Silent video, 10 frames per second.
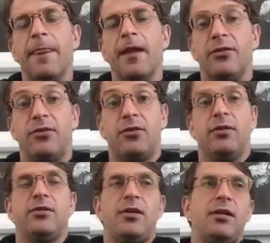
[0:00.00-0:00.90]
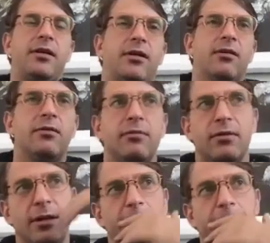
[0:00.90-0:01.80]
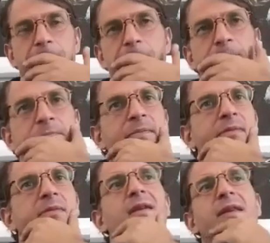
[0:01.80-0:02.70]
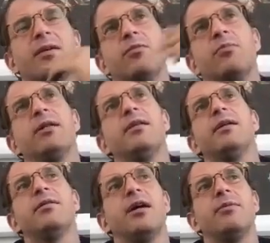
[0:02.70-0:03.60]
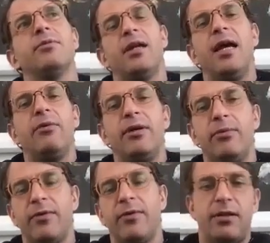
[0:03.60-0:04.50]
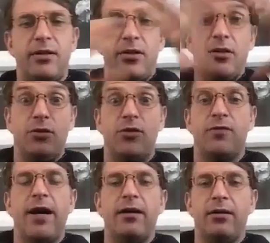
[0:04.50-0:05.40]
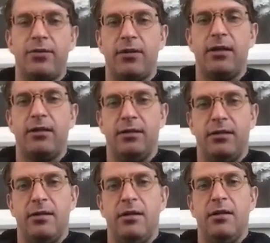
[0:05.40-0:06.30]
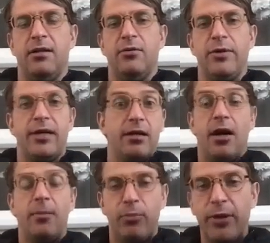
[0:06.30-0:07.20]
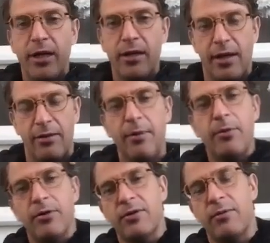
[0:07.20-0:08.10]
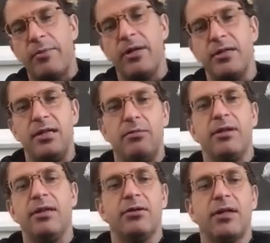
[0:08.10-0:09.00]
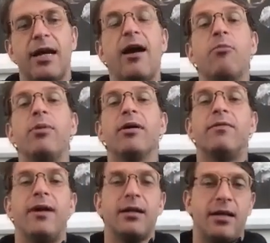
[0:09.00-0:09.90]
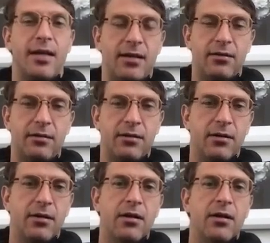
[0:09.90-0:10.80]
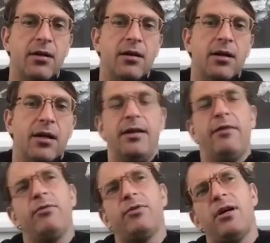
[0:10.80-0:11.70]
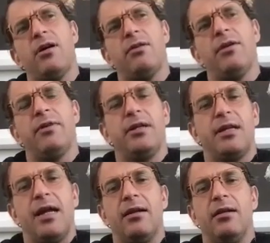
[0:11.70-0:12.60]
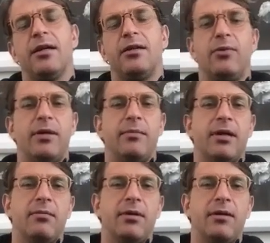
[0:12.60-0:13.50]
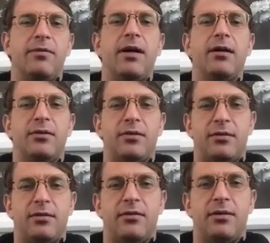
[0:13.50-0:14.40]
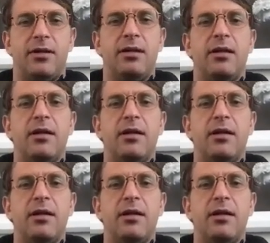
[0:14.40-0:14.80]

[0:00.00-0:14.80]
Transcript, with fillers: and so they're suddenly you know um, i think it was bentley at the time said hey we, we've got these huge files right we can up we can i remember when i started my phd the big deal was like how big a file can it handle and then everyone's like, oh, Revit, it can handle like 20 megabyte files, right?